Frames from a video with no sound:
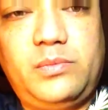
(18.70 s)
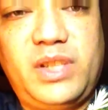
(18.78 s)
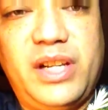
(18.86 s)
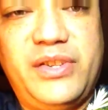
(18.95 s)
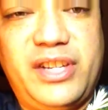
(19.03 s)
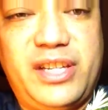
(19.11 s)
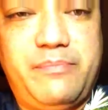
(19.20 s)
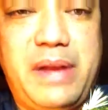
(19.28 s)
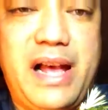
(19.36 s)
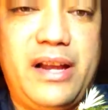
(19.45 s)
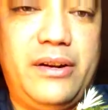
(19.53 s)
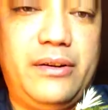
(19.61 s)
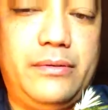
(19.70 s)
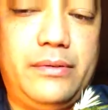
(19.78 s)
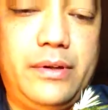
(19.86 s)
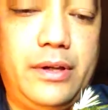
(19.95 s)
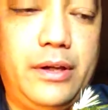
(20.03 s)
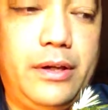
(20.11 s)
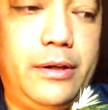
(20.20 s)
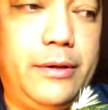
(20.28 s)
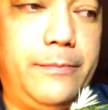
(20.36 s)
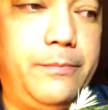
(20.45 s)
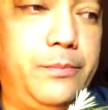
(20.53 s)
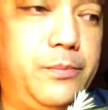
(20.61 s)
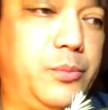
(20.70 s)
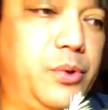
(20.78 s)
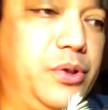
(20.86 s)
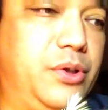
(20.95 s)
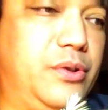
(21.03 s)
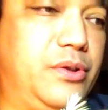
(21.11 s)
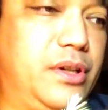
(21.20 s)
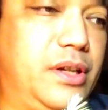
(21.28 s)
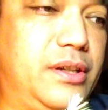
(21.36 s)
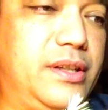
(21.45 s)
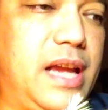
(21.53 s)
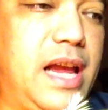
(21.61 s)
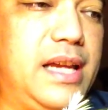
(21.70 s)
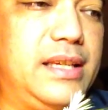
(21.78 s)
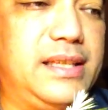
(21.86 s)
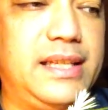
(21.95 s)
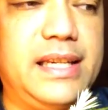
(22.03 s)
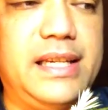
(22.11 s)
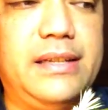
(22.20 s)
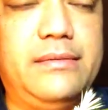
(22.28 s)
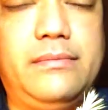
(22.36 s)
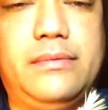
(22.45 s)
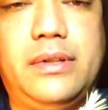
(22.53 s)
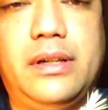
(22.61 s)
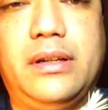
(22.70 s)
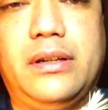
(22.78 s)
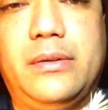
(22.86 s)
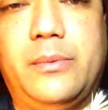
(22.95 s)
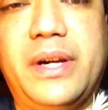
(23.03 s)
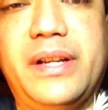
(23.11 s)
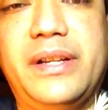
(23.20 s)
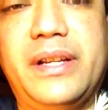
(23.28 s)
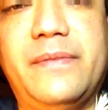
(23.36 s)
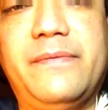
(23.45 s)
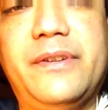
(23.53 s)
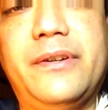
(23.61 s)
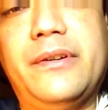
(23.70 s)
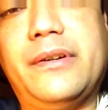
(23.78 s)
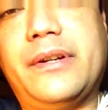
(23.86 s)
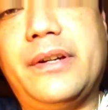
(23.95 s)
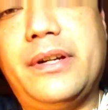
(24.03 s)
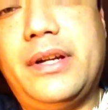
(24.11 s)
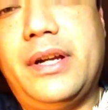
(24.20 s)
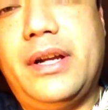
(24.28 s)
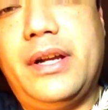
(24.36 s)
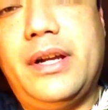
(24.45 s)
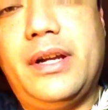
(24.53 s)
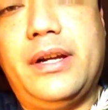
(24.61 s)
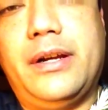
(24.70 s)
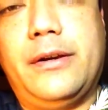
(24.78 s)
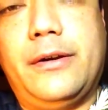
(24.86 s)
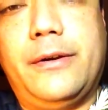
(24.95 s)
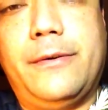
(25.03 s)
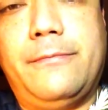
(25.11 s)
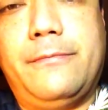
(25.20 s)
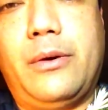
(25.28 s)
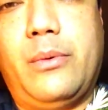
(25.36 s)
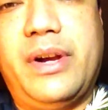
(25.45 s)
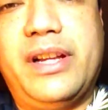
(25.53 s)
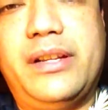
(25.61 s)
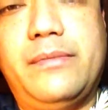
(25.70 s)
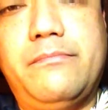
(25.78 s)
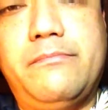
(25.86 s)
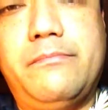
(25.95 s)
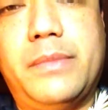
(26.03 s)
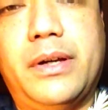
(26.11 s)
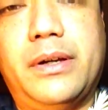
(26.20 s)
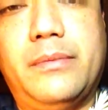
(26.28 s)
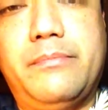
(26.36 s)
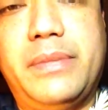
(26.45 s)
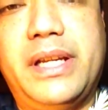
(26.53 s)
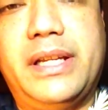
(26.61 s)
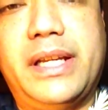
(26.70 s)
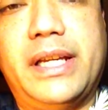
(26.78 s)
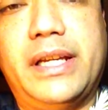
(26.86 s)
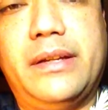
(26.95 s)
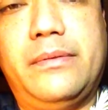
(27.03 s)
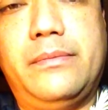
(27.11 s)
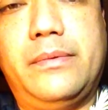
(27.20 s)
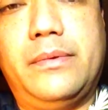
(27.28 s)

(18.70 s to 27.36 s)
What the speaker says: this pattern, we're using a size 10 wet nymph hook, a weighted bead head,